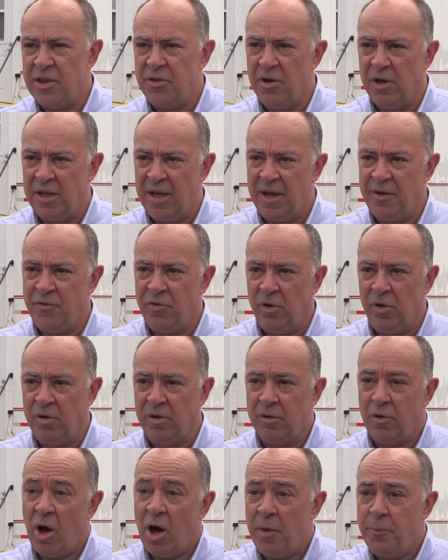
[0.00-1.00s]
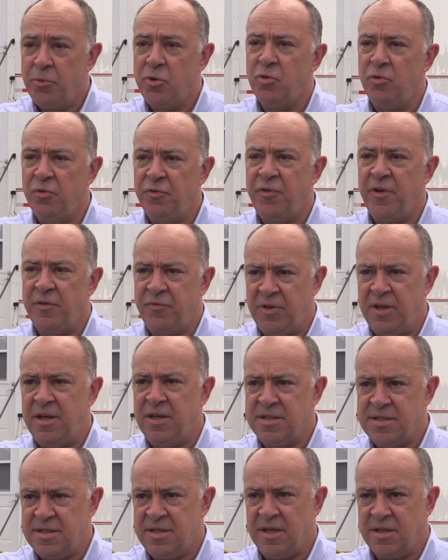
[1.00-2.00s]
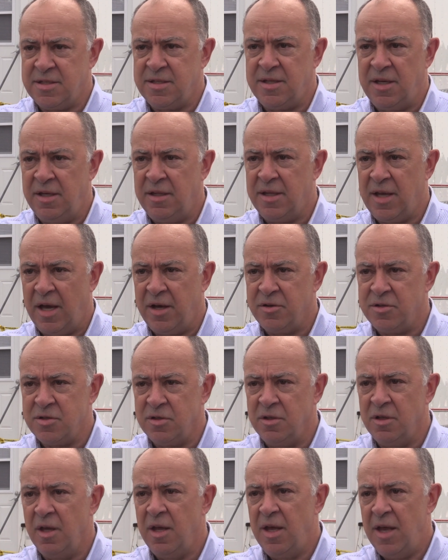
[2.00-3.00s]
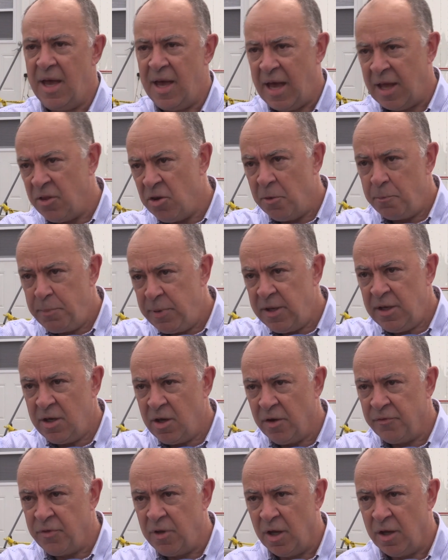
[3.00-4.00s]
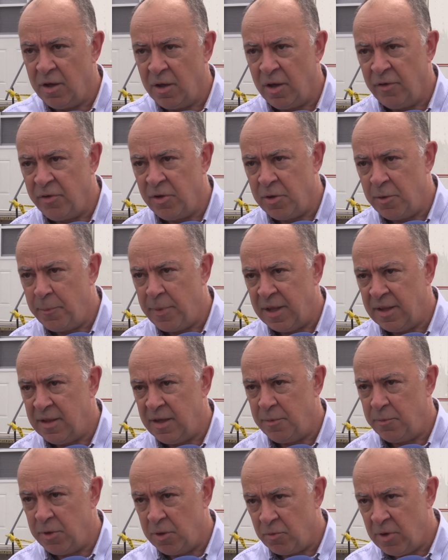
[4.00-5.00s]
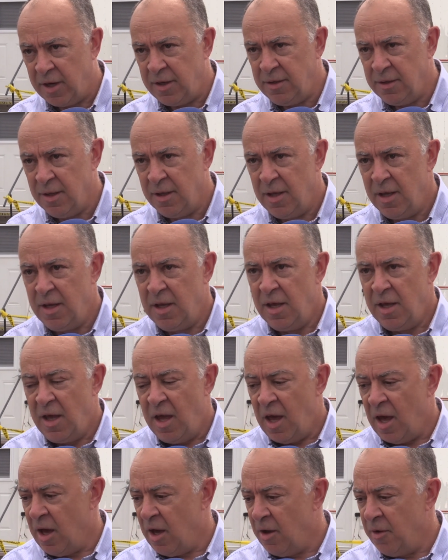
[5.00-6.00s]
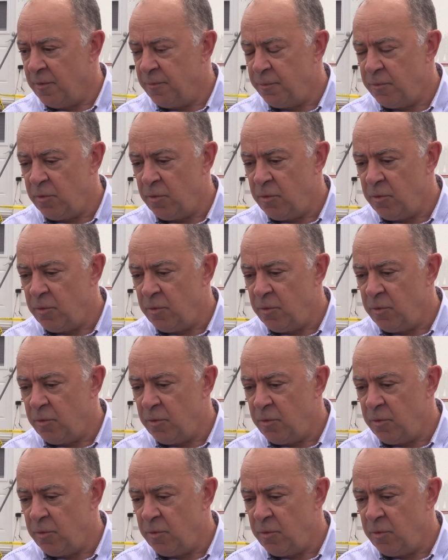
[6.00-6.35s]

at the level up to 15, 16,000 at the peak of the, of the pandemic, right? Uh,